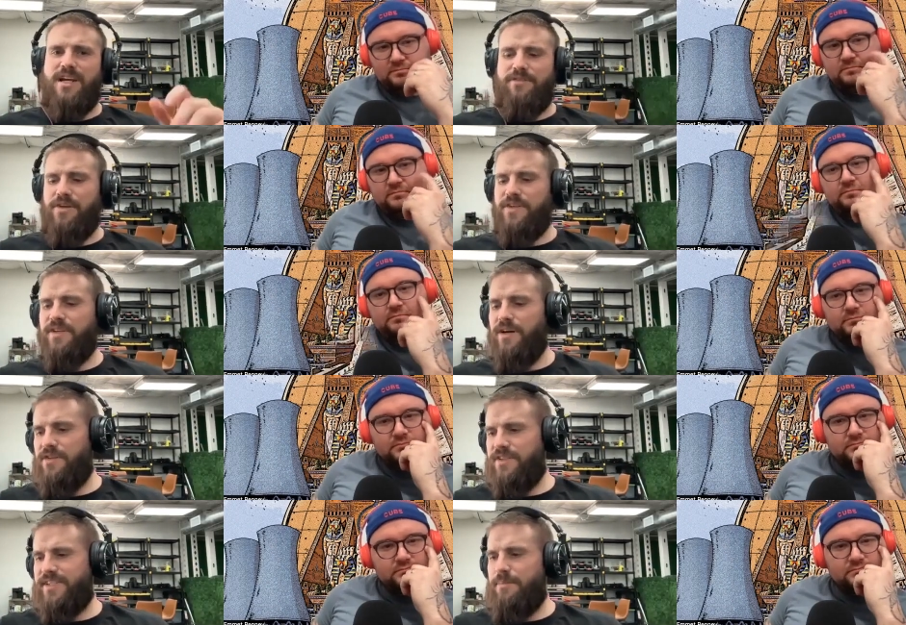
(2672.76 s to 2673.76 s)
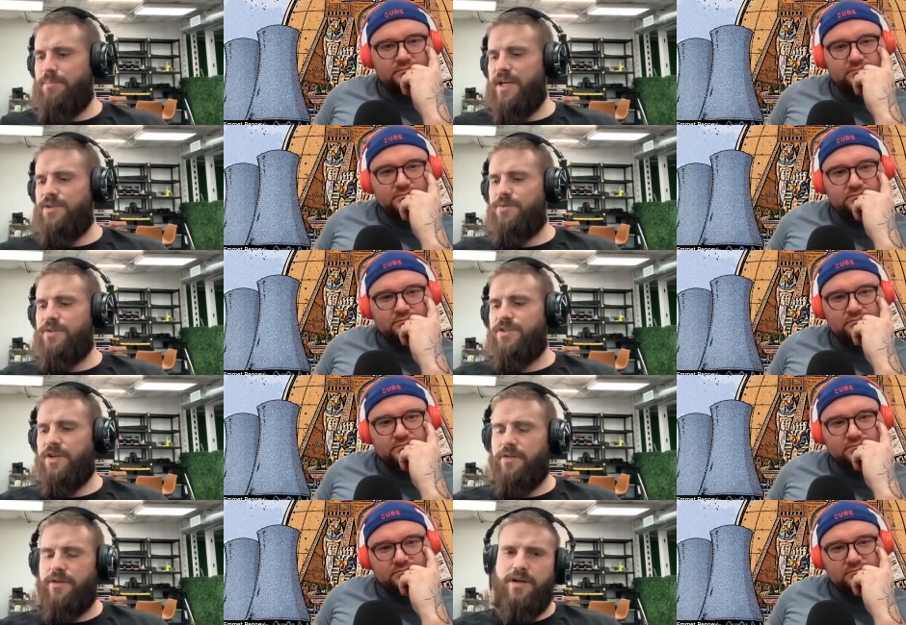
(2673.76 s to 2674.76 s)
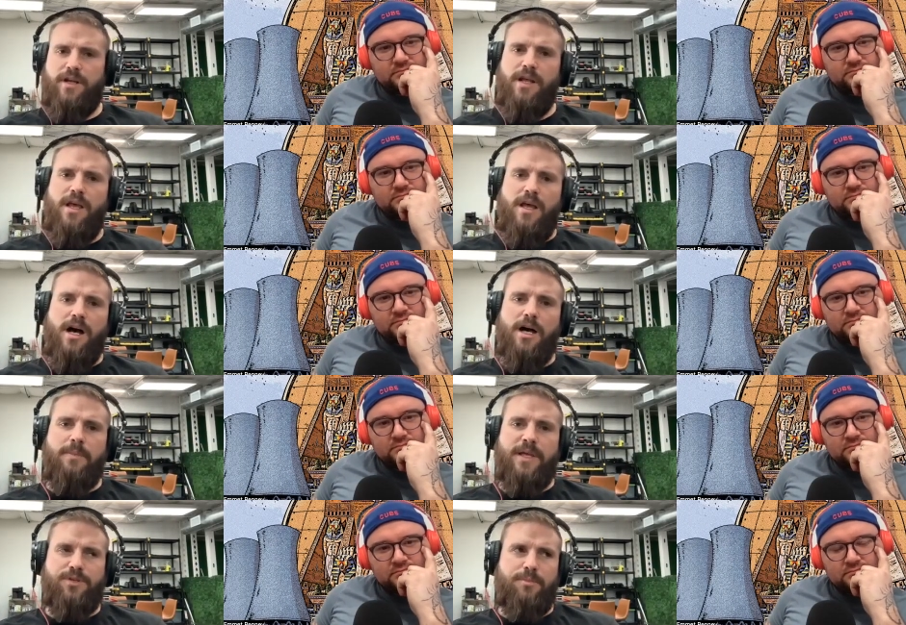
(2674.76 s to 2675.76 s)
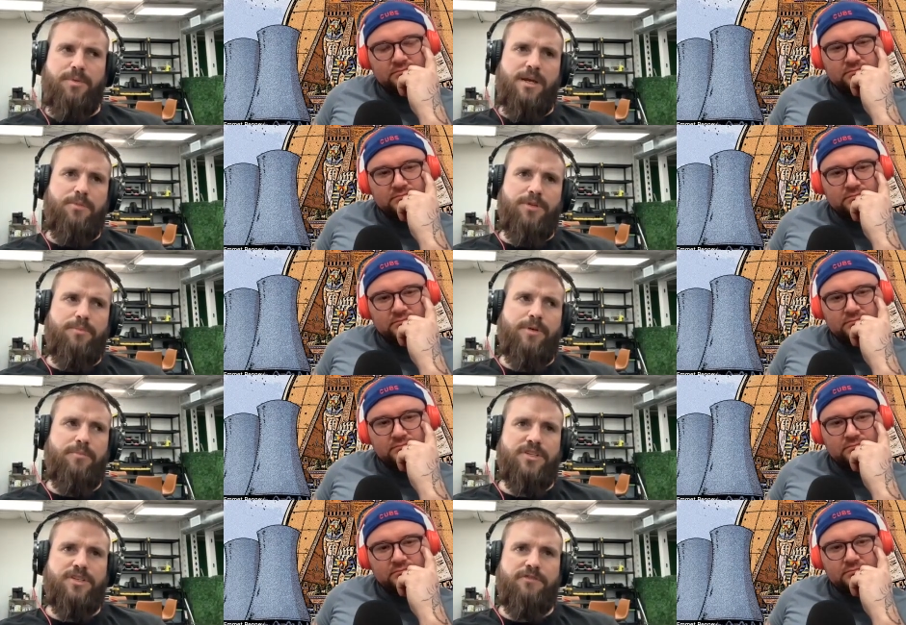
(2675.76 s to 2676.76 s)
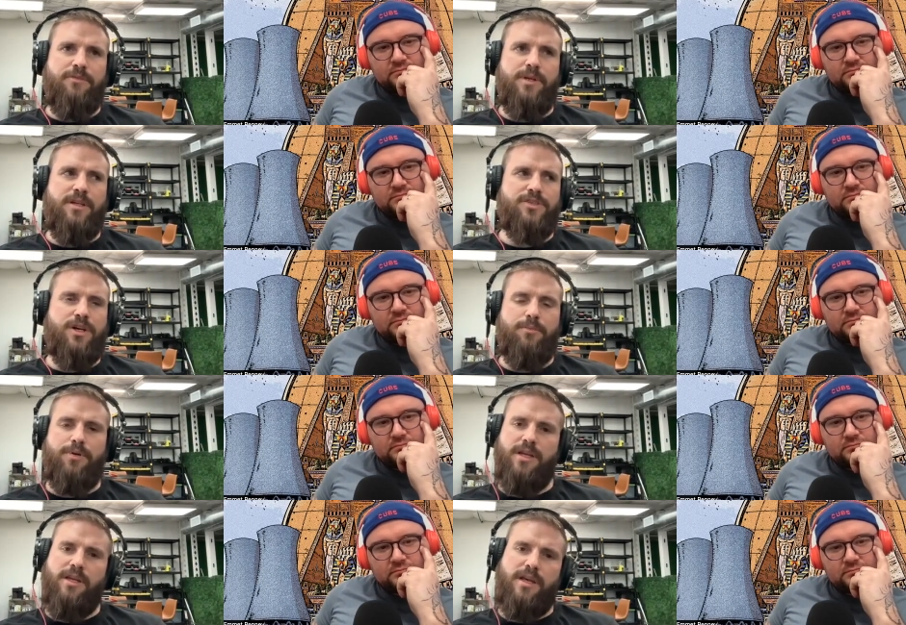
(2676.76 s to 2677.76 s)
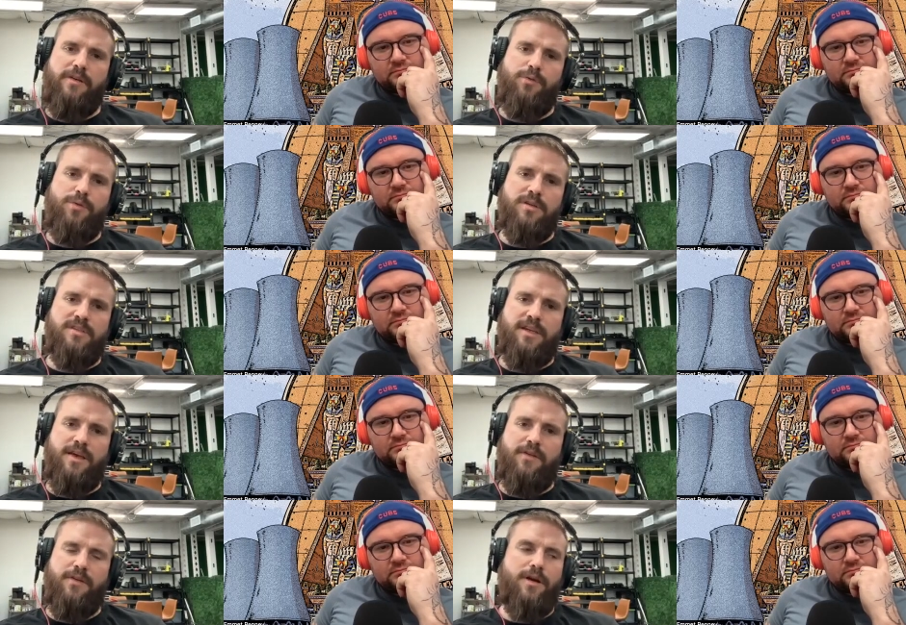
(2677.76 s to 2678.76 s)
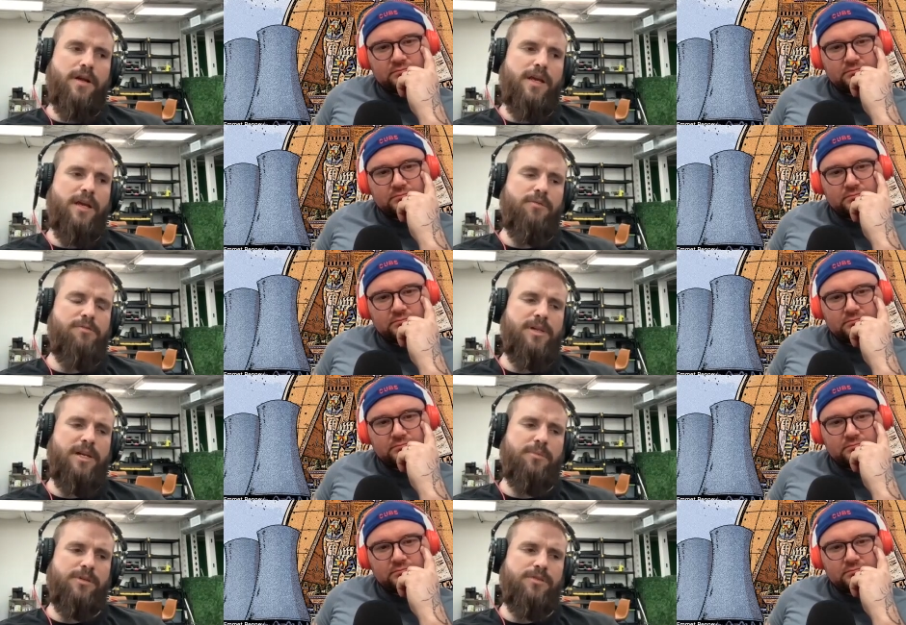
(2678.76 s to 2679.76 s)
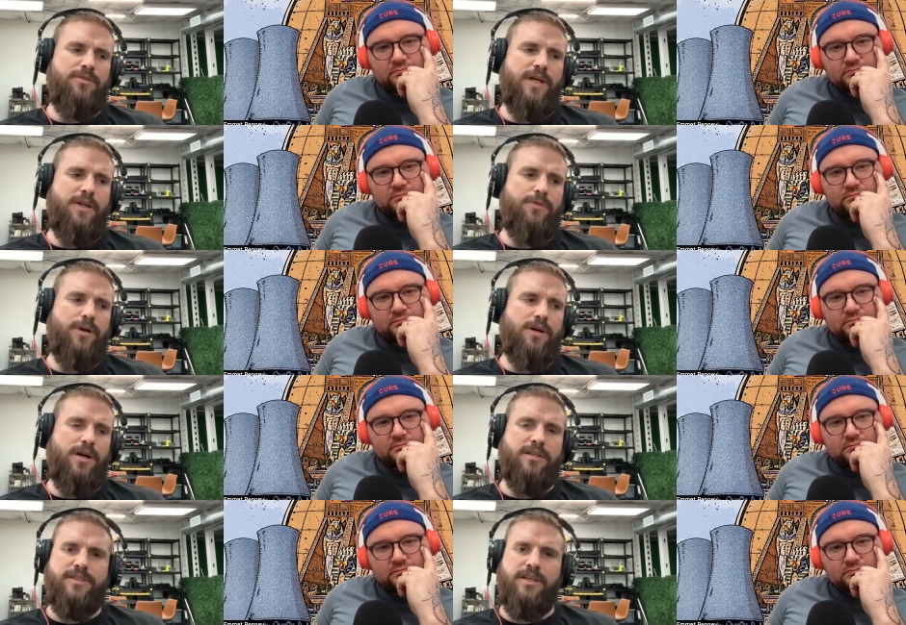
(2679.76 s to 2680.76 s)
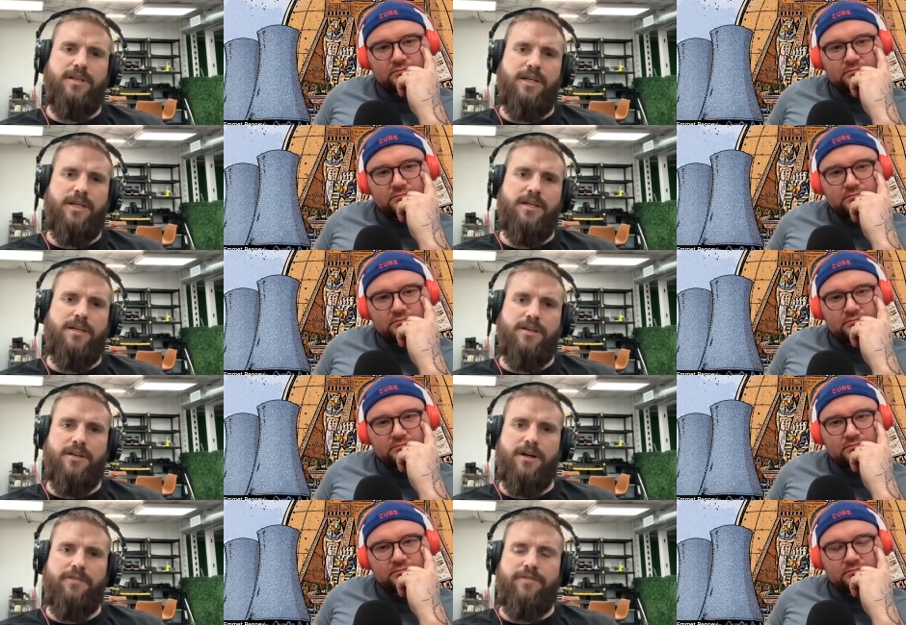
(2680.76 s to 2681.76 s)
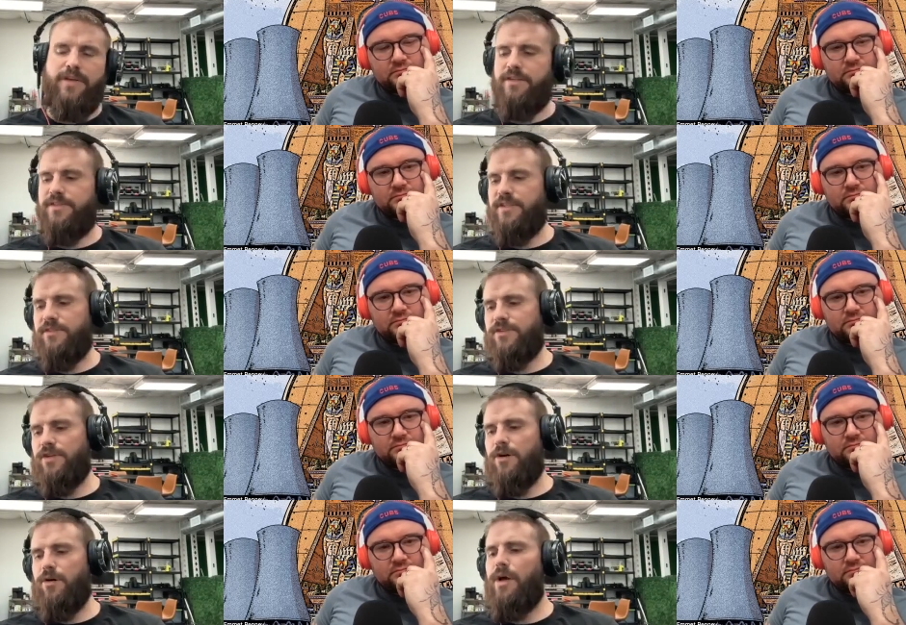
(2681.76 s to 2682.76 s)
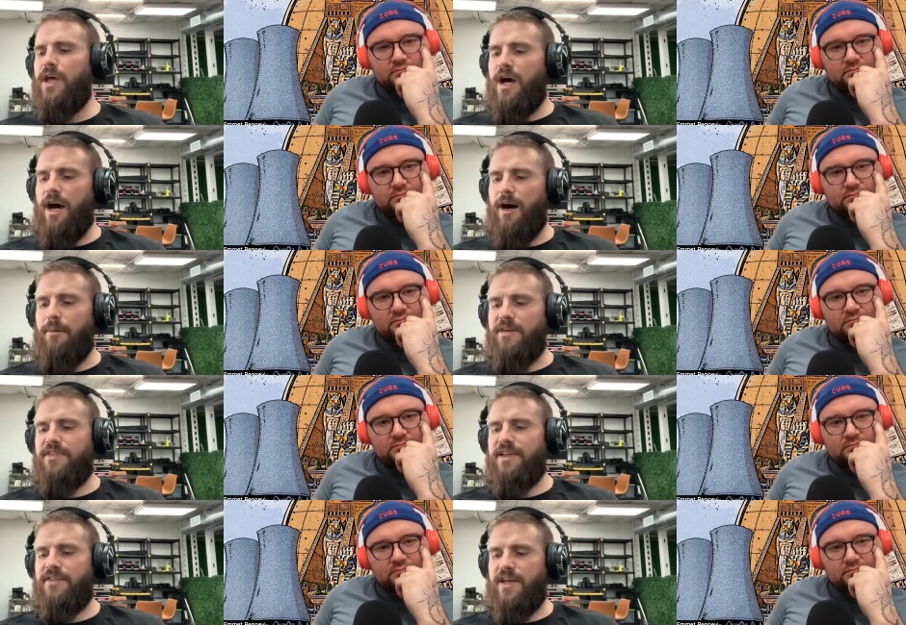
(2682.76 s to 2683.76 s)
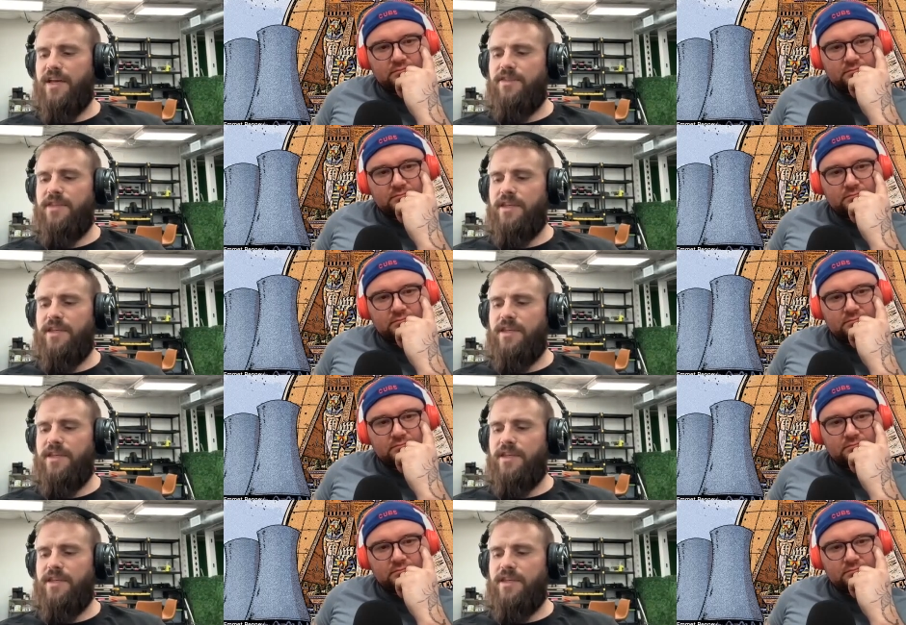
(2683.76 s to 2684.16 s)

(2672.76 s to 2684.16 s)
Speaker 1: kind of on the on the same page with each other, and um, that's when it became a really big mission for me to start bringing everyone together. And we've been able to do that through our content and our events. And so um, I think that